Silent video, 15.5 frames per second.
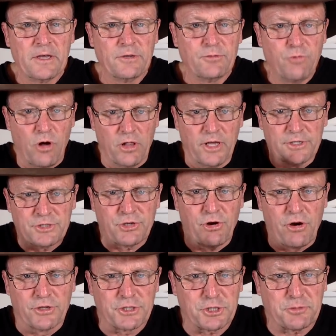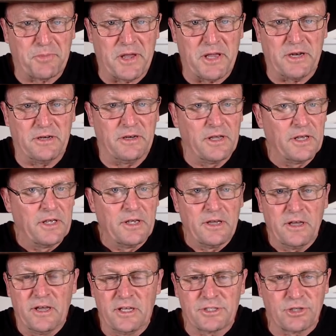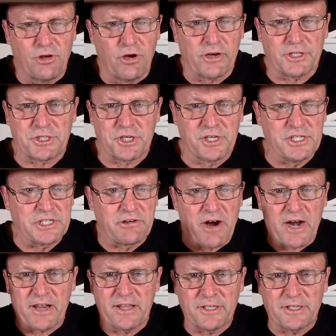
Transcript: while those tires are spinning, it's like a cheese grater.